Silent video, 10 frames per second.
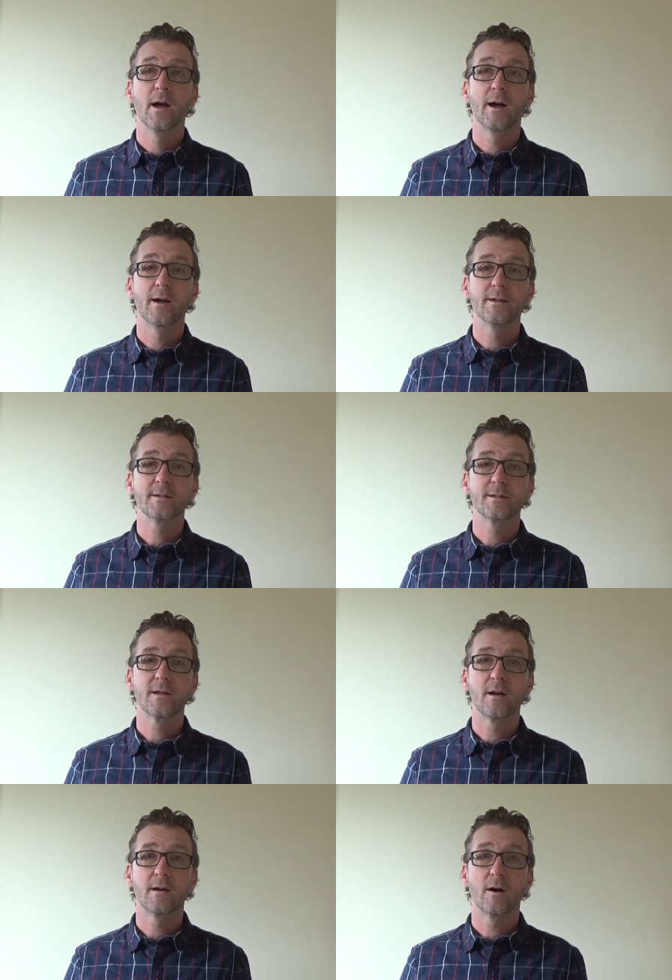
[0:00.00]

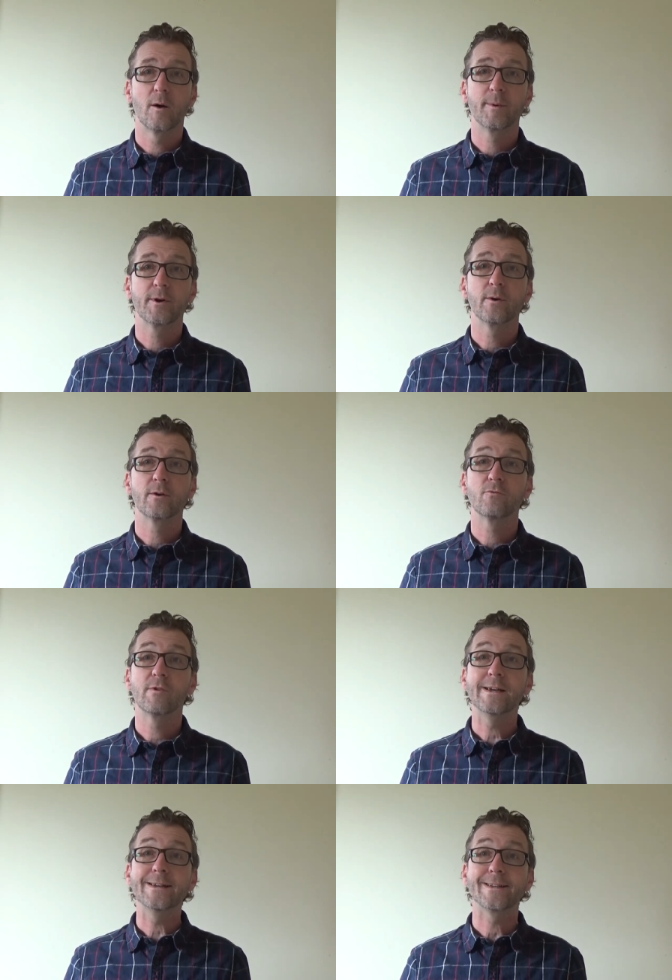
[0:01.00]
and uh, I'll be doing a
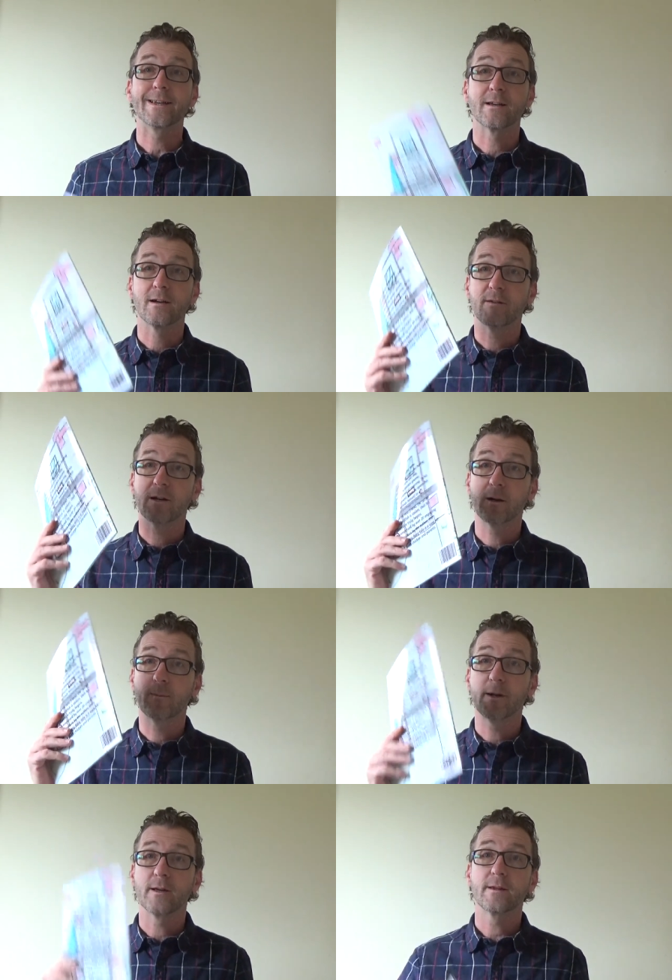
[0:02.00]
reading of a little
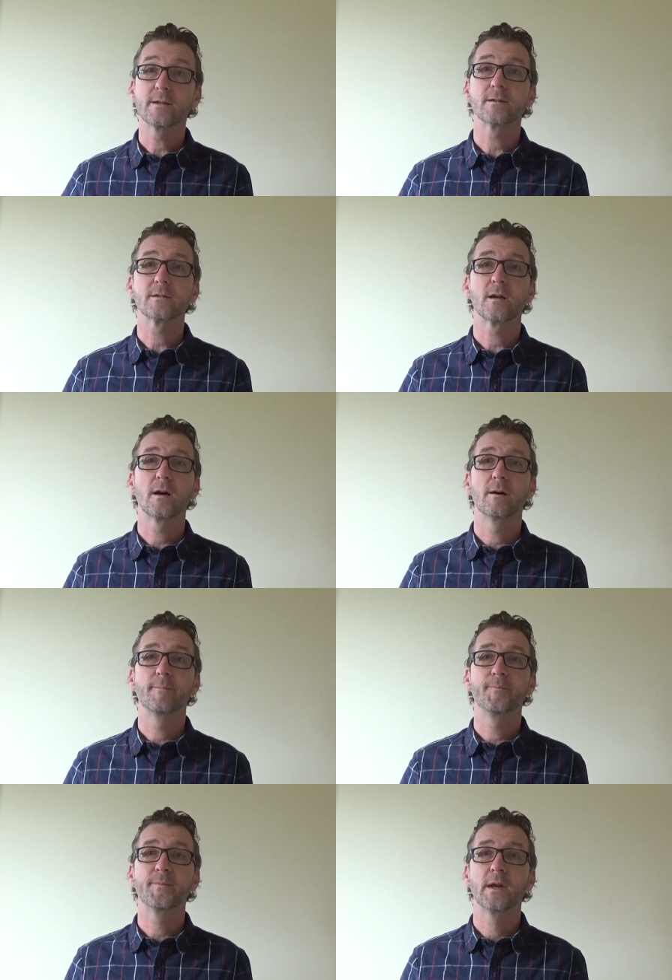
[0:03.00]
bit of this um,
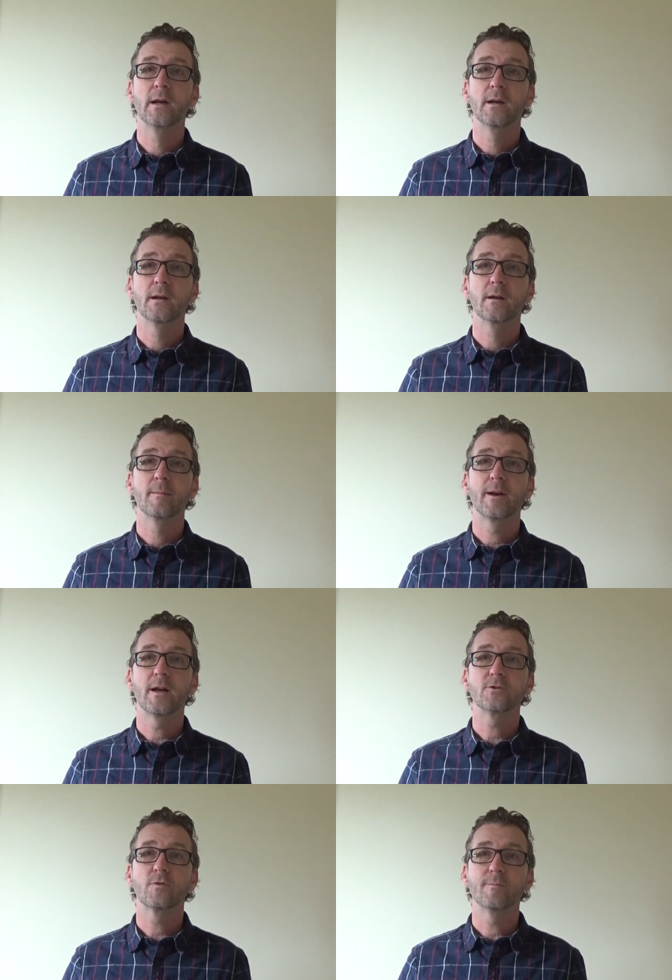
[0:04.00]
a little bit
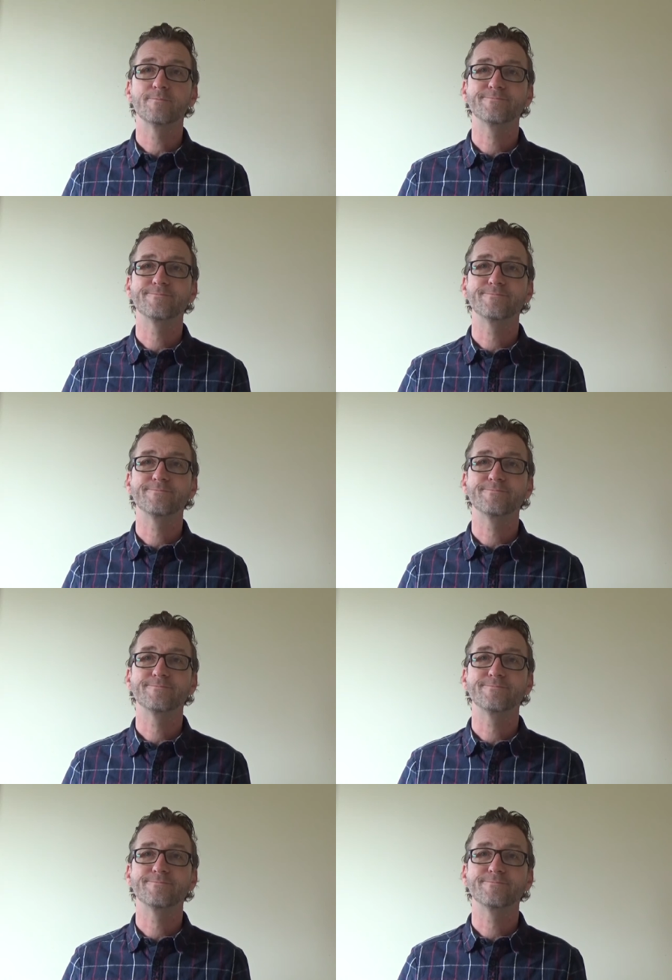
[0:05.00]
later on.